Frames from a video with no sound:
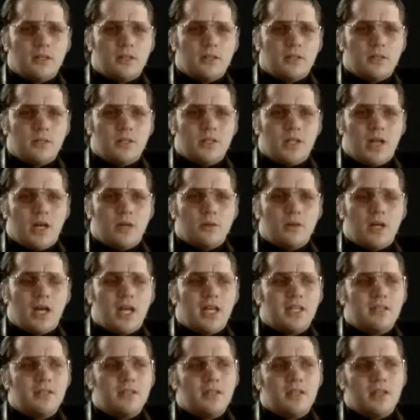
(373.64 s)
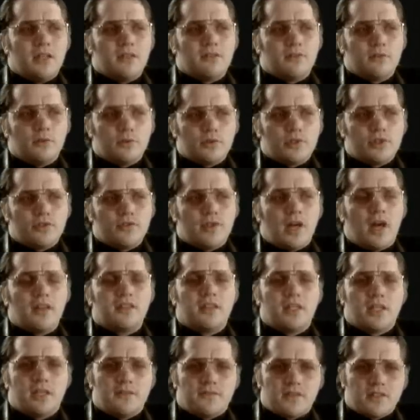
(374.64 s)
and Thornton. I
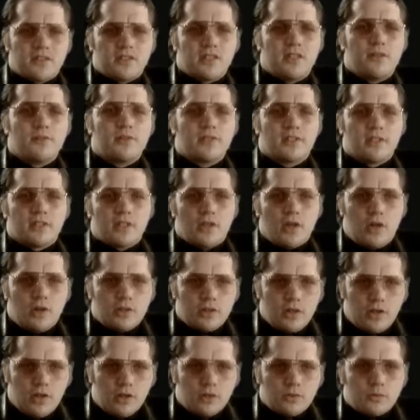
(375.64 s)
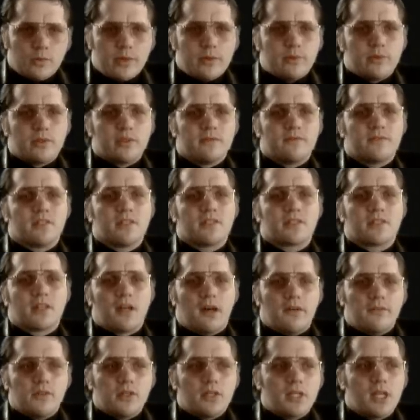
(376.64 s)
think if the series had gone on, we would have
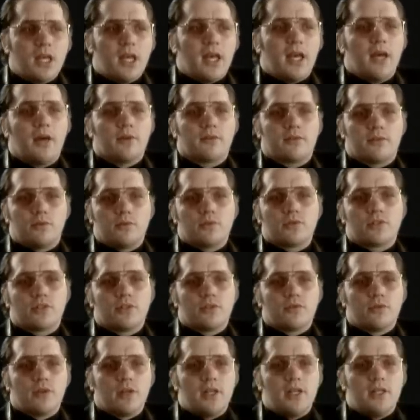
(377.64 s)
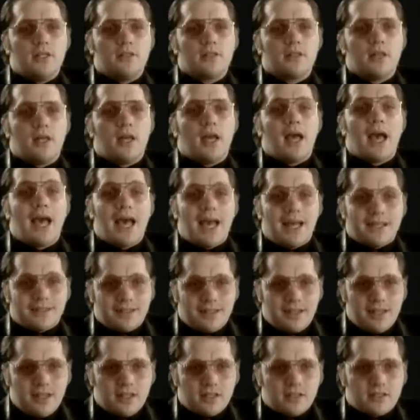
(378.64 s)
discovered how Thornton Reed had
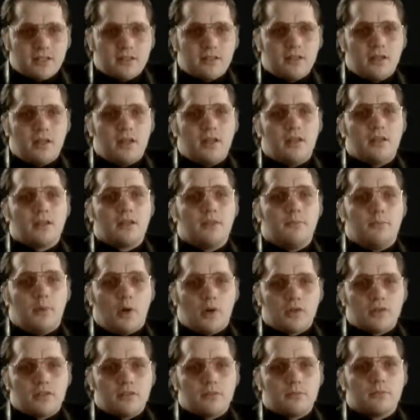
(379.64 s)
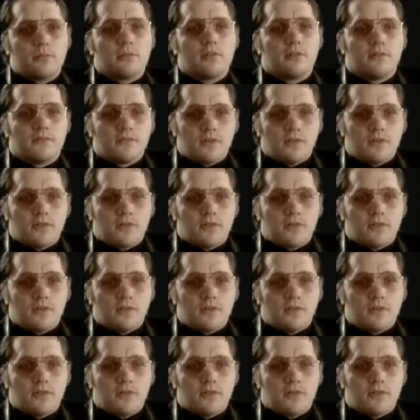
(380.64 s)
kissed the bottom of